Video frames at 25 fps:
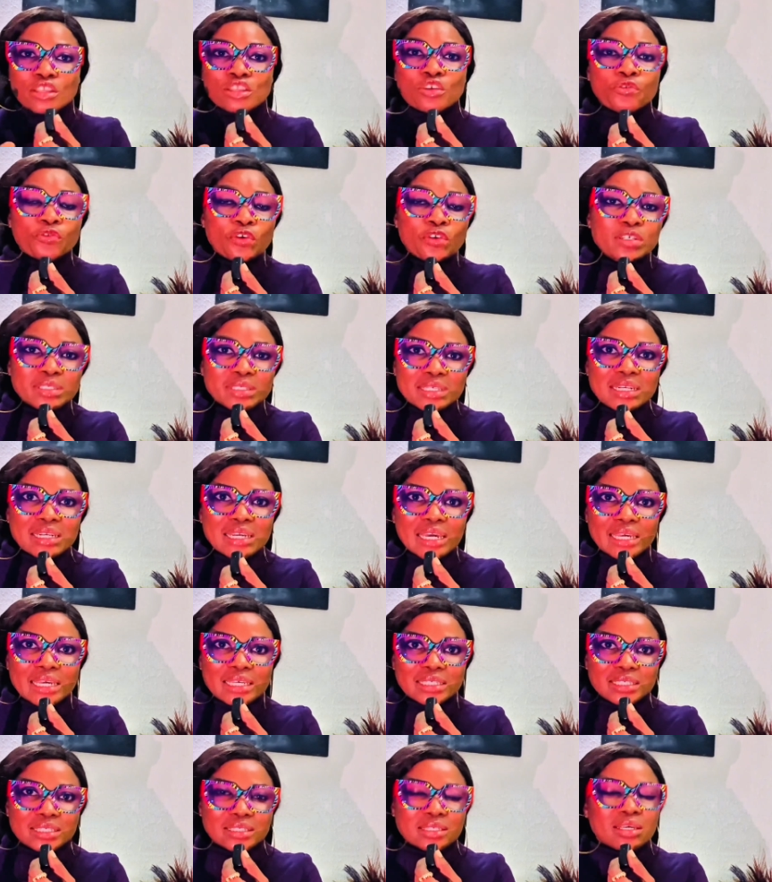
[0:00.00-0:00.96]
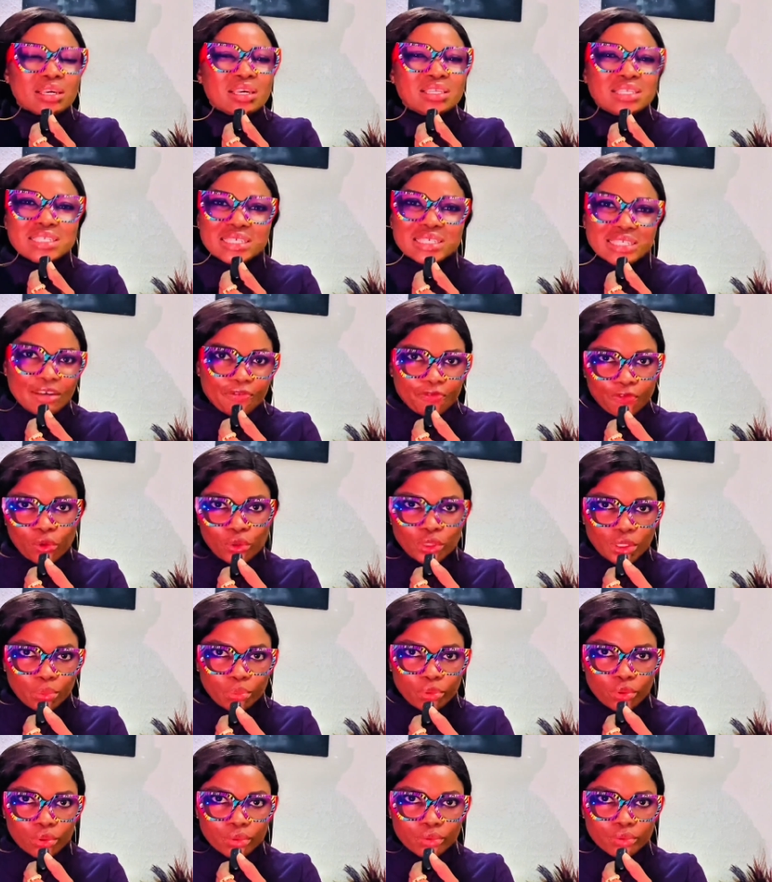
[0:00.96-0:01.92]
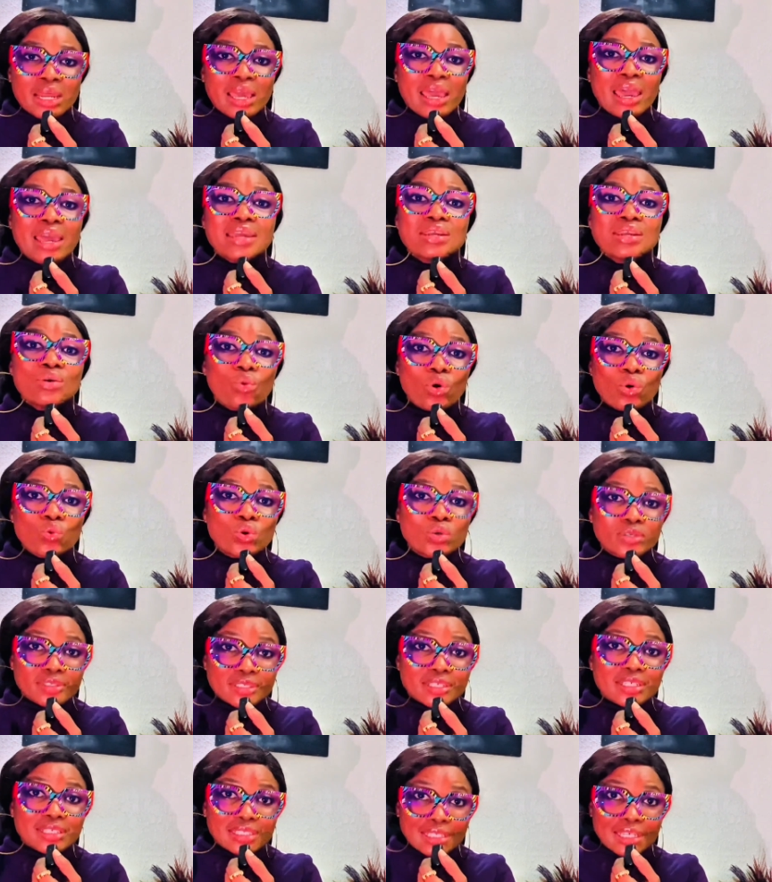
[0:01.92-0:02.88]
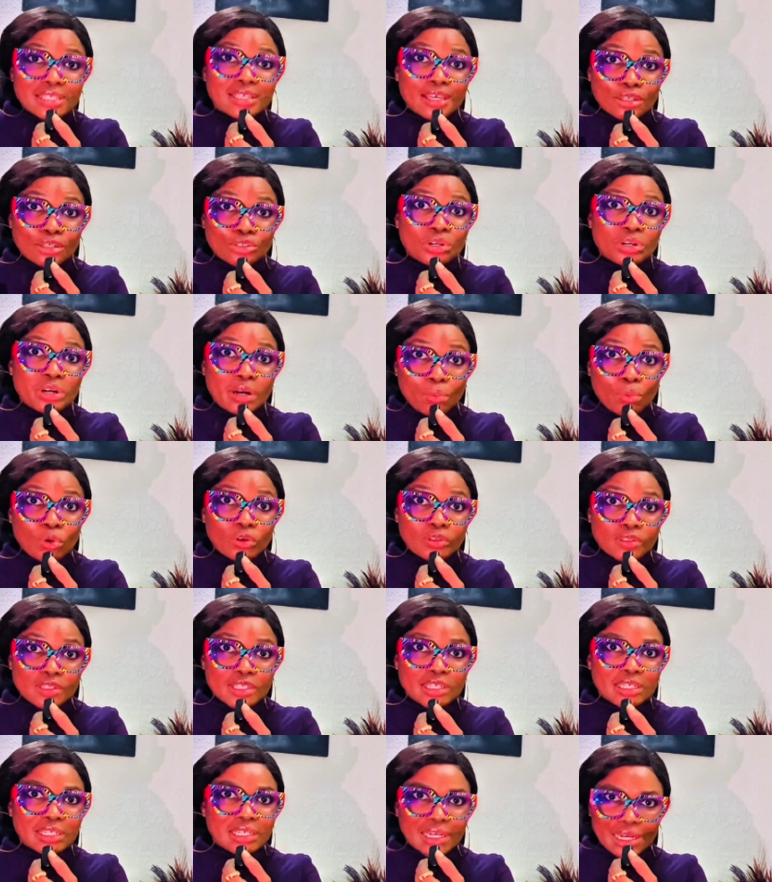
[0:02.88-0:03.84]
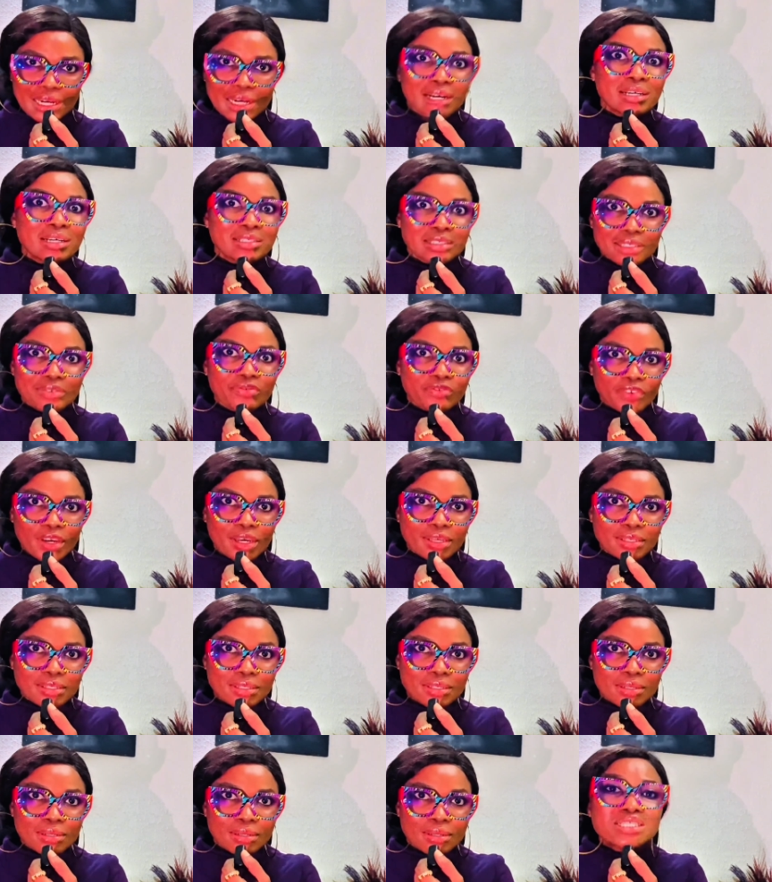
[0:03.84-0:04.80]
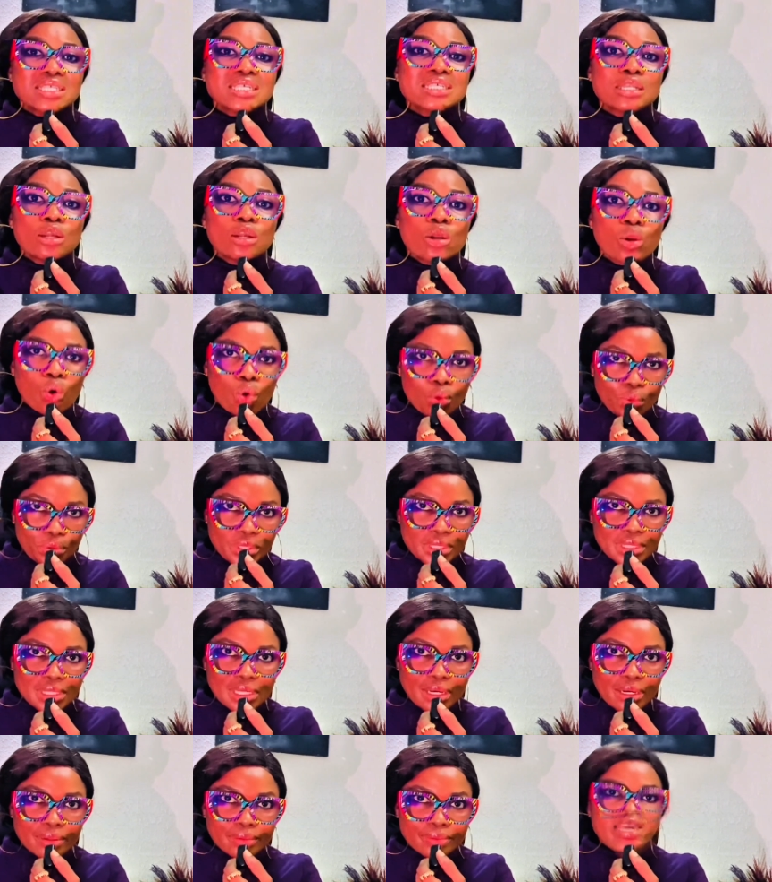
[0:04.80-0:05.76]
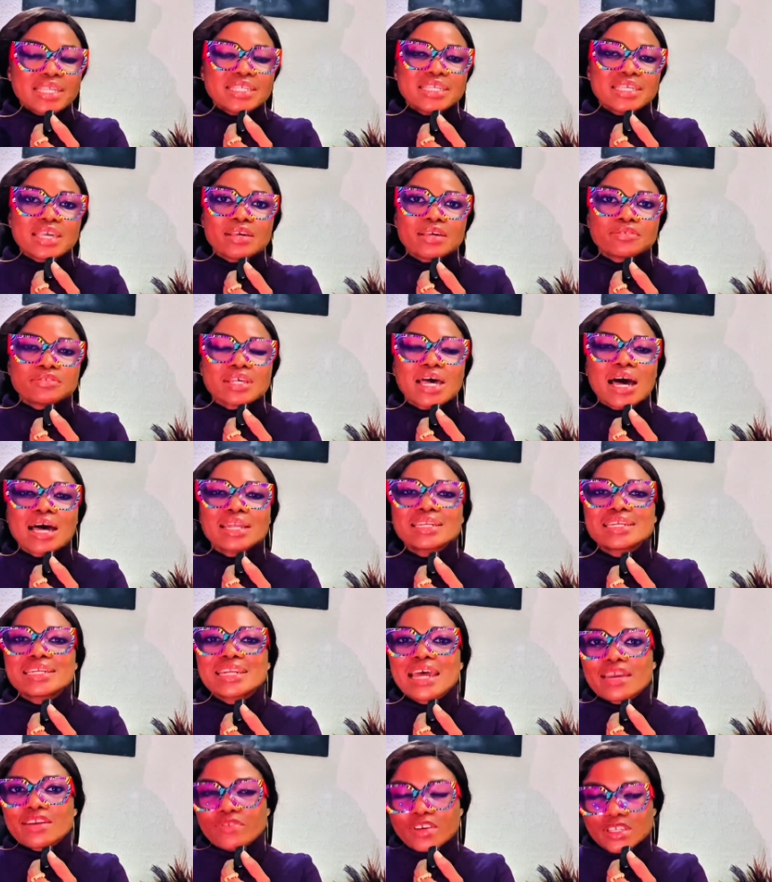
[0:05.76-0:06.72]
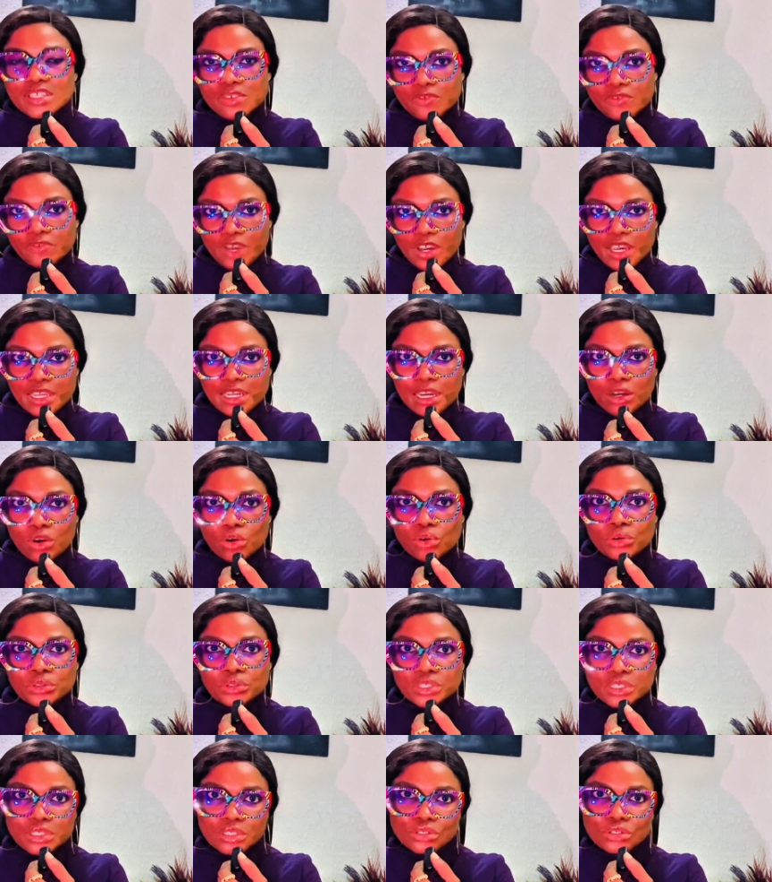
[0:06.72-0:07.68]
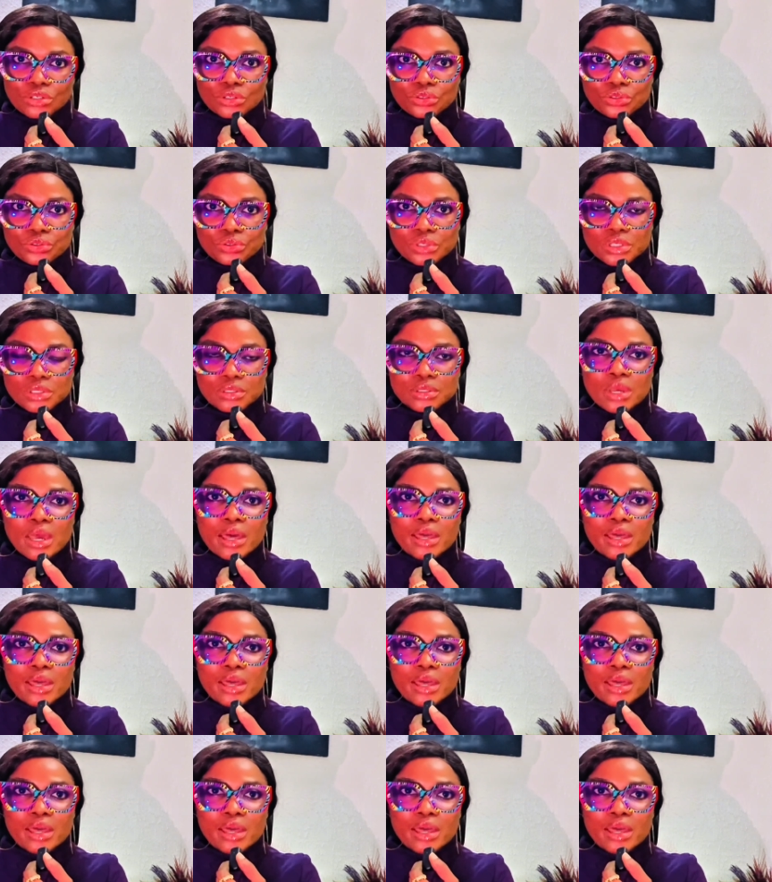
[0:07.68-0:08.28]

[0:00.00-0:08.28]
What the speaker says: The first thing is it is affordable. Anyone with 10,000 naira monthly can invest. It is low risk. ETFs are diversified across industries.